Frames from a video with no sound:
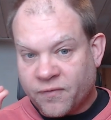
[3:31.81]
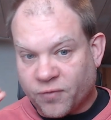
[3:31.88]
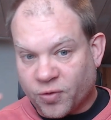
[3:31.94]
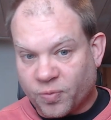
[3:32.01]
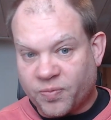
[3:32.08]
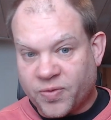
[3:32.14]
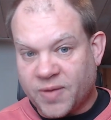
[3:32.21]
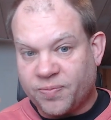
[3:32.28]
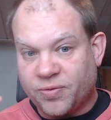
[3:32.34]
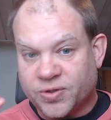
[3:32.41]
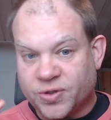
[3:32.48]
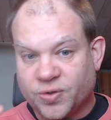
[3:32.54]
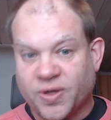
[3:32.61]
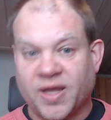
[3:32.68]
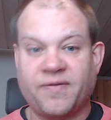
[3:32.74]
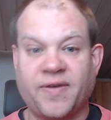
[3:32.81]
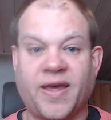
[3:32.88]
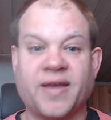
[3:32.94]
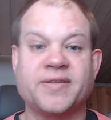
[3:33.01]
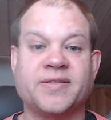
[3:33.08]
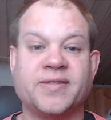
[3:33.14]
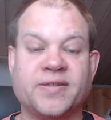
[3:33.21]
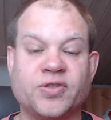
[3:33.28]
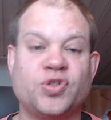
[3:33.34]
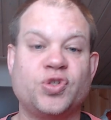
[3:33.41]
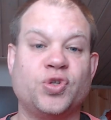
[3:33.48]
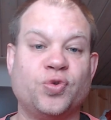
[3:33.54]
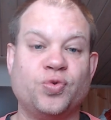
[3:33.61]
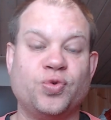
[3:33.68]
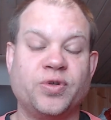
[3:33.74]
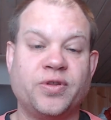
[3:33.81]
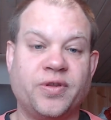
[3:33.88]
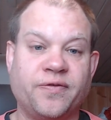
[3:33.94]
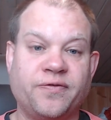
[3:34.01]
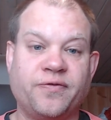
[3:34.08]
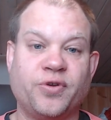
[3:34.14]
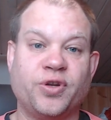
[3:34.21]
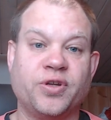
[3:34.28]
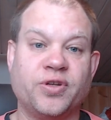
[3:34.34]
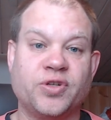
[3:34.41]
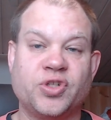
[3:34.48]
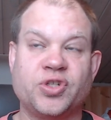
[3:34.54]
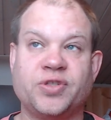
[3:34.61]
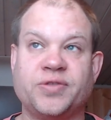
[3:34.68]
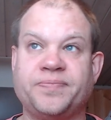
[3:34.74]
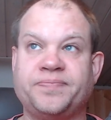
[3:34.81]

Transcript: for people to have access to the footage.